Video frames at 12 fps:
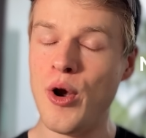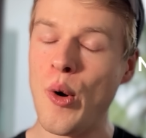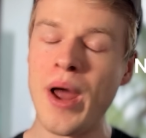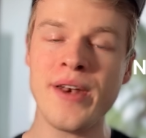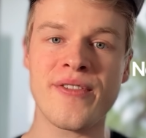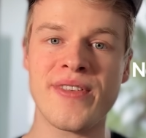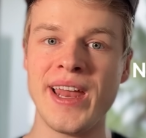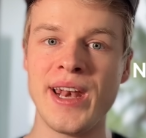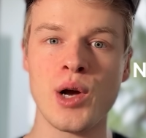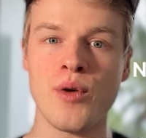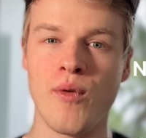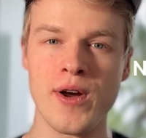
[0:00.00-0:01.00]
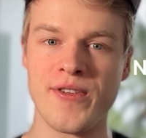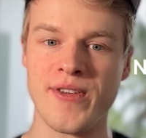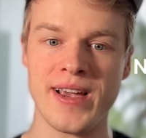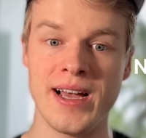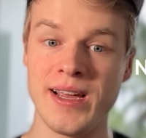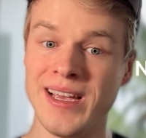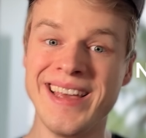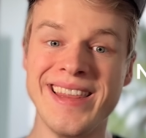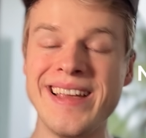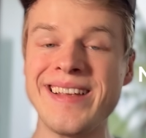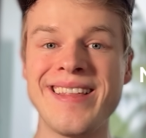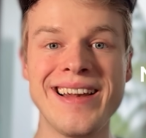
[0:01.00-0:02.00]
no understanding of voice AI.
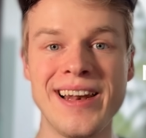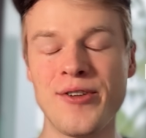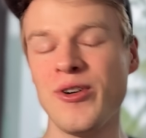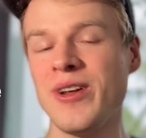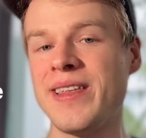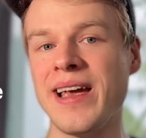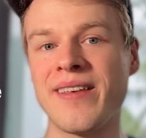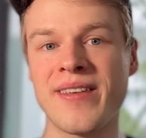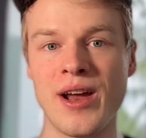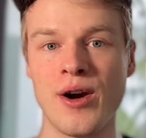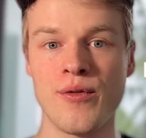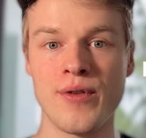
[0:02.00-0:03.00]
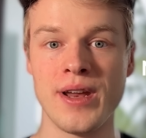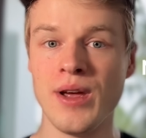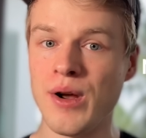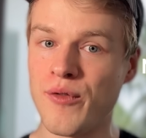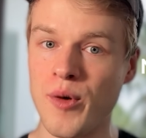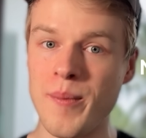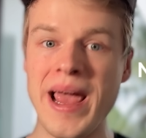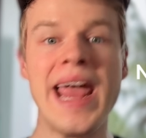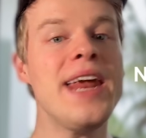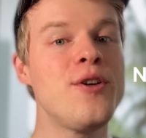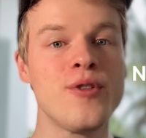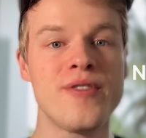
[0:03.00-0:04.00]
This thing literally takes care of it from
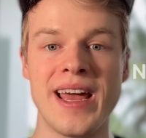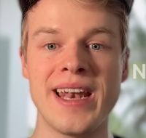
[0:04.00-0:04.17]
A to